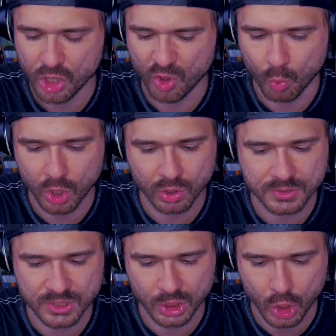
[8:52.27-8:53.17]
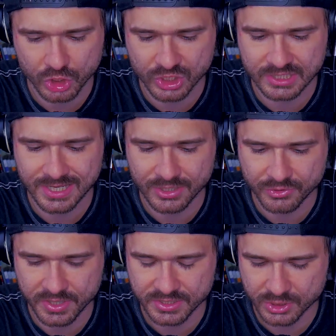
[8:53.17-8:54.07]
the world's largest
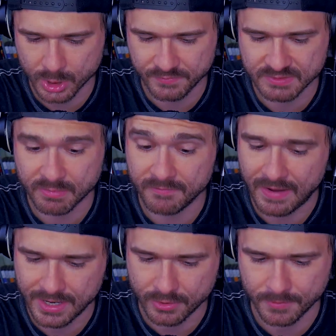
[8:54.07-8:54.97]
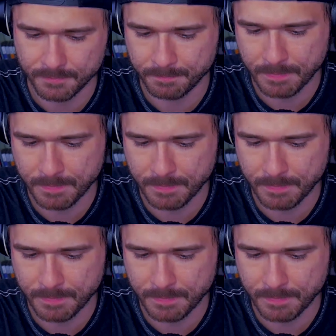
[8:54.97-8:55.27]
internet service provider.